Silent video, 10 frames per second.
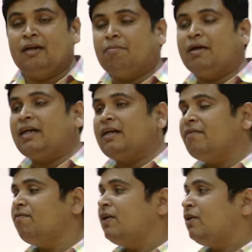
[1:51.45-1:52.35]
But
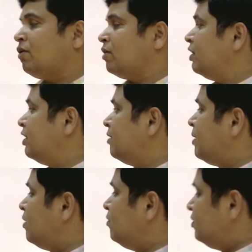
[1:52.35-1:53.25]
if we're talking
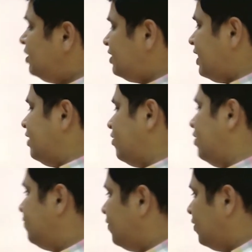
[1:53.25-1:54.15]
about this
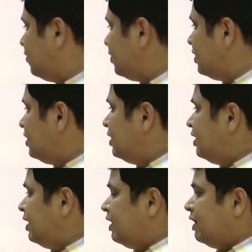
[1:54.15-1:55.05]
Android phone,
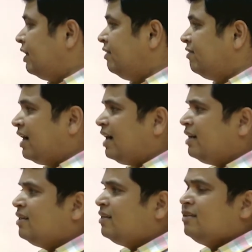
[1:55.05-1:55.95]
inside
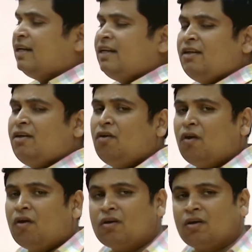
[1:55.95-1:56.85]
this there is a
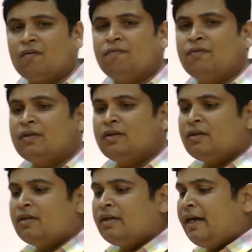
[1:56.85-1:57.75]
lot of
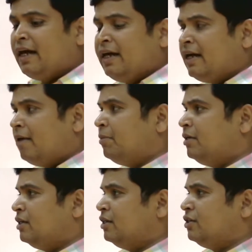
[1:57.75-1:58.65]
AI
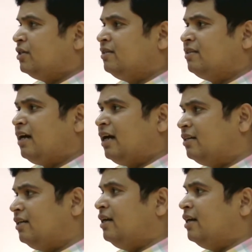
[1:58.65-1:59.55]
applications are
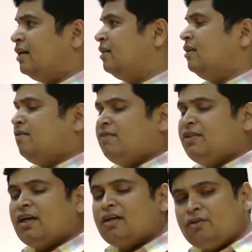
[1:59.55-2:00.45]
there
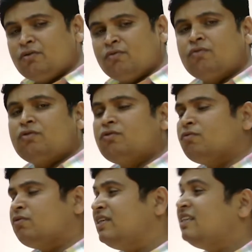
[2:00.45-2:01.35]
which are used
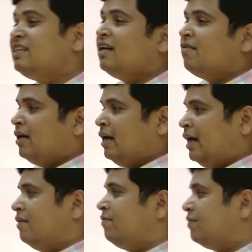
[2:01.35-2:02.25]
to easy our
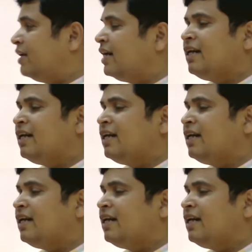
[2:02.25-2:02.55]
life, daily